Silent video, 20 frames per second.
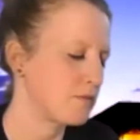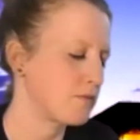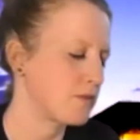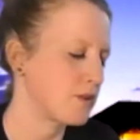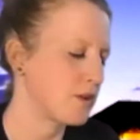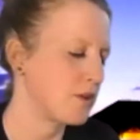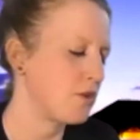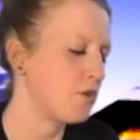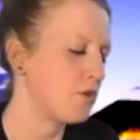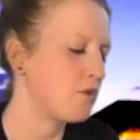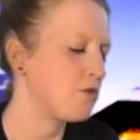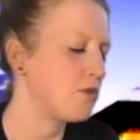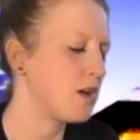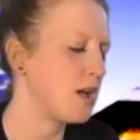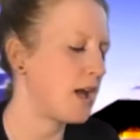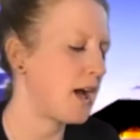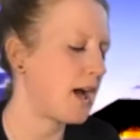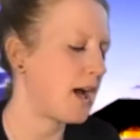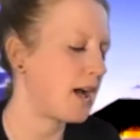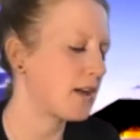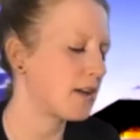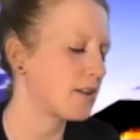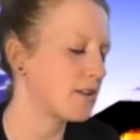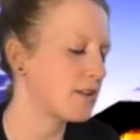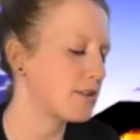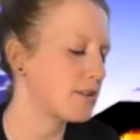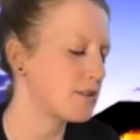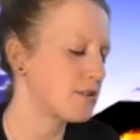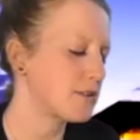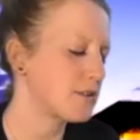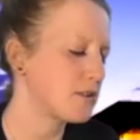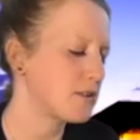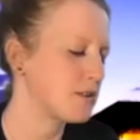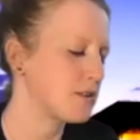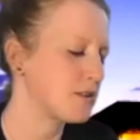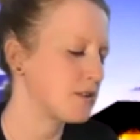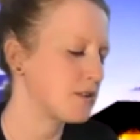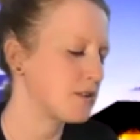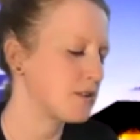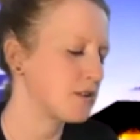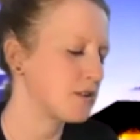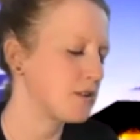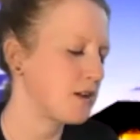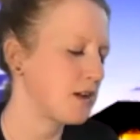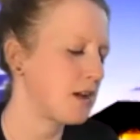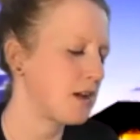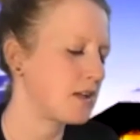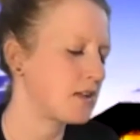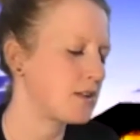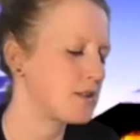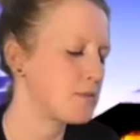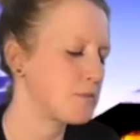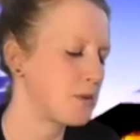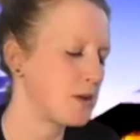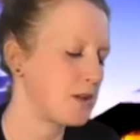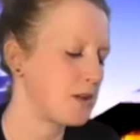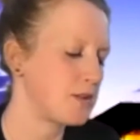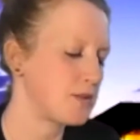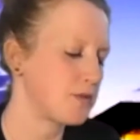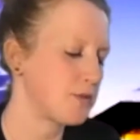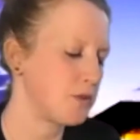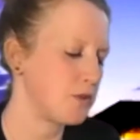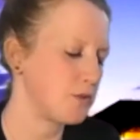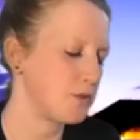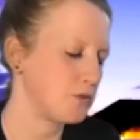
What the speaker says: You're relaxed and peaceful.